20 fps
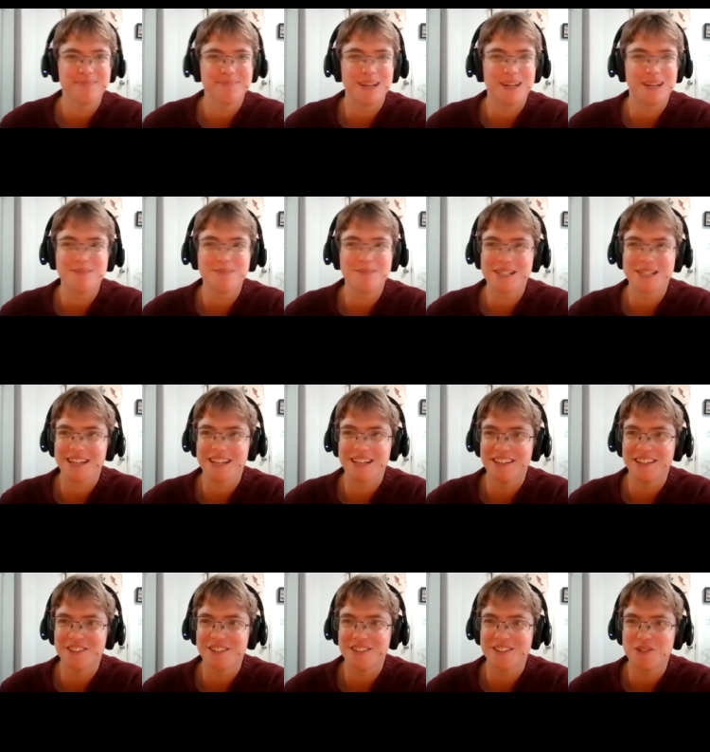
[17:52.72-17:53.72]
I'm
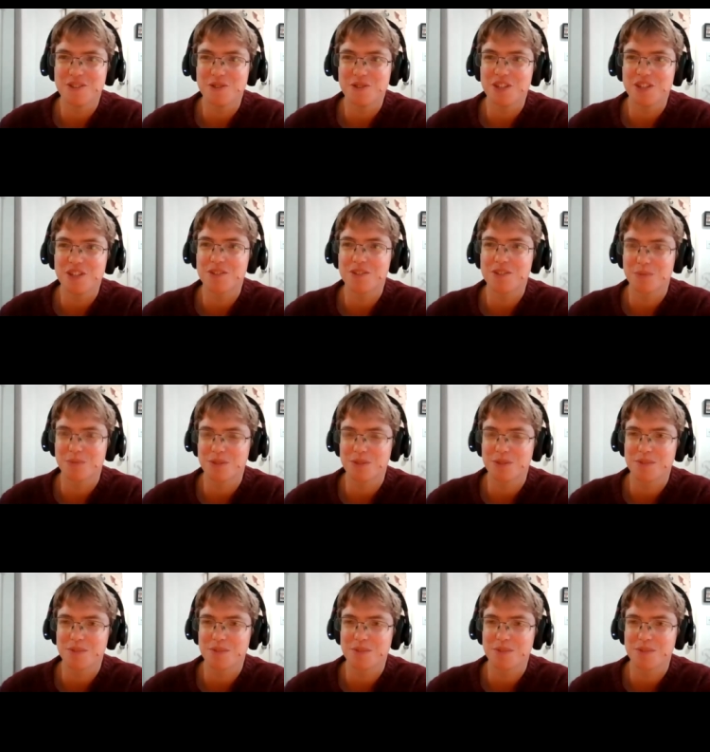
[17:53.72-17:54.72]
excited to share some
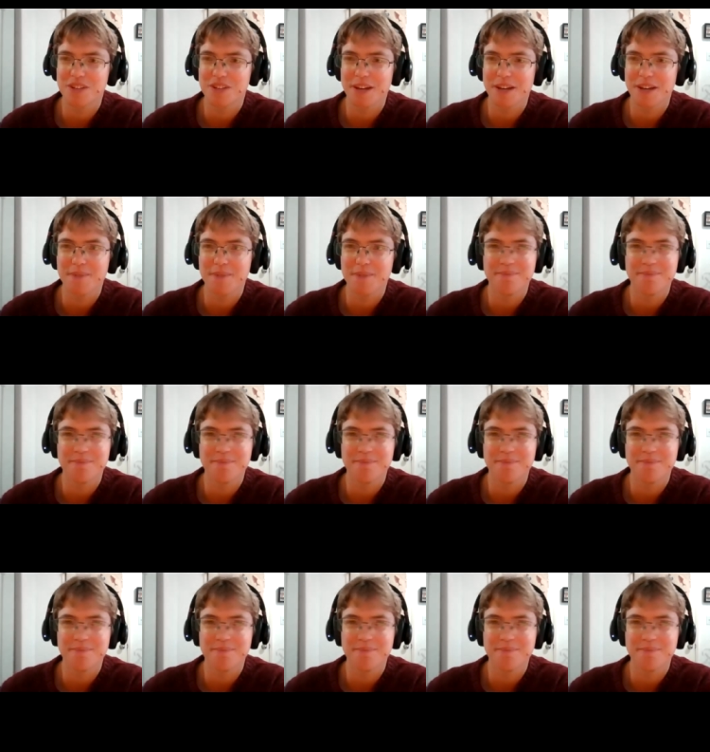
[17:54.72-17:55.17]
words with you today.